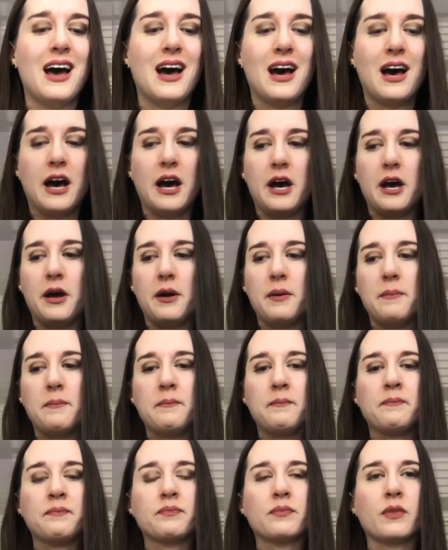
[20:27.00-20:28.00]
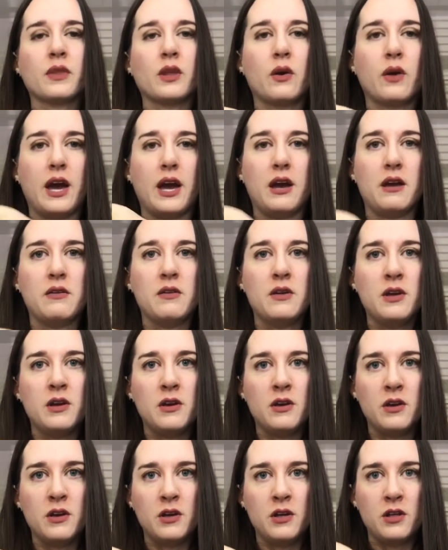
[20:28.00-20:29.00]
Okay.
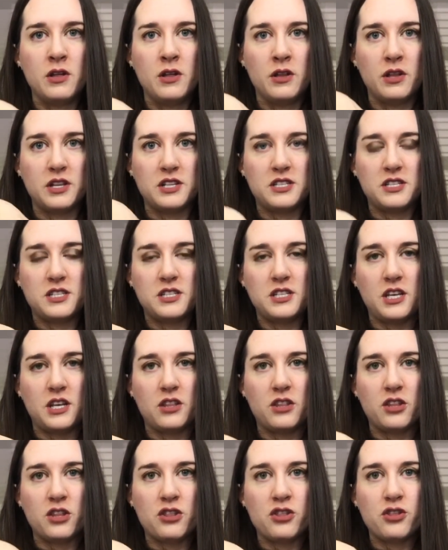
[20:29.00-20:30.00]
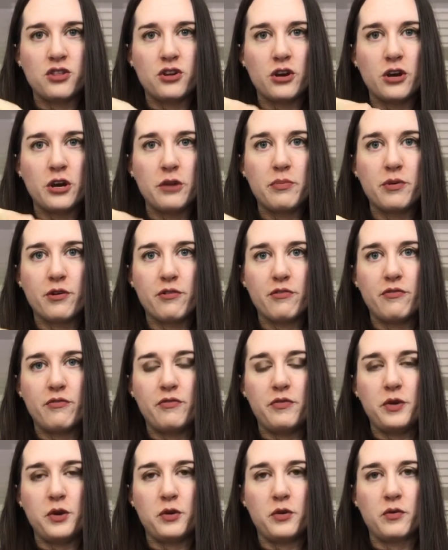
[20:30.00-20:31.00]
Let's see. The third
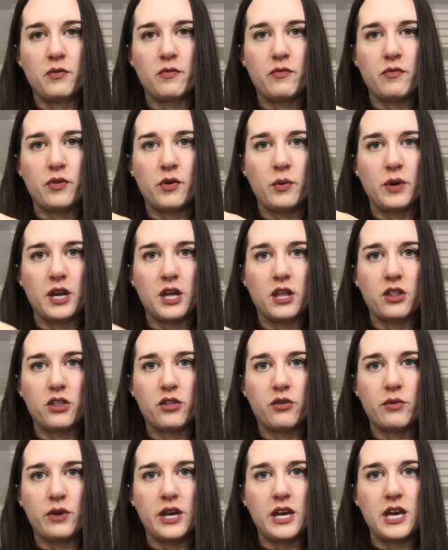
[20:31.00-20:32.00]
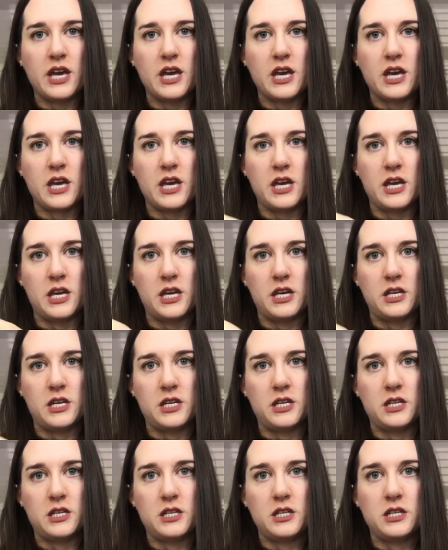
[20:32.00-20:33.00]
perfume for week 3
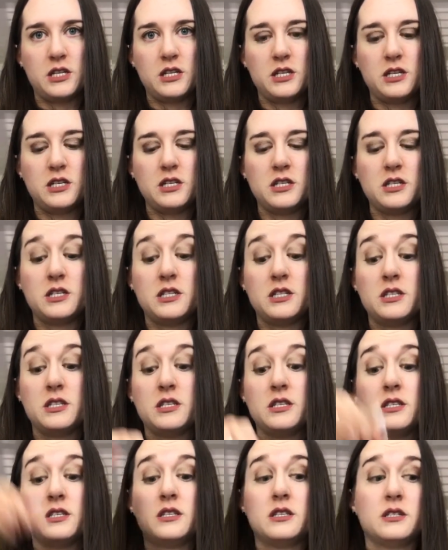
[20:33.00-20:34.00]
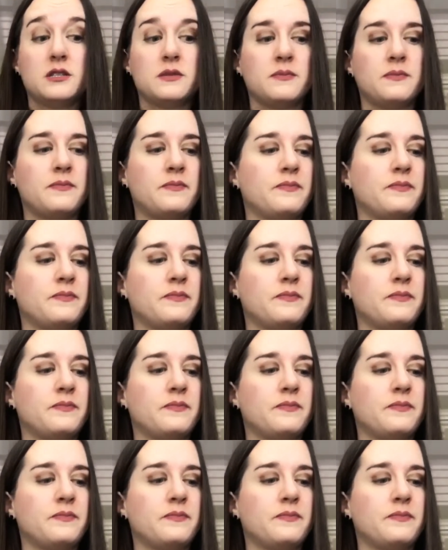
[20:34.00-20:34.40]
is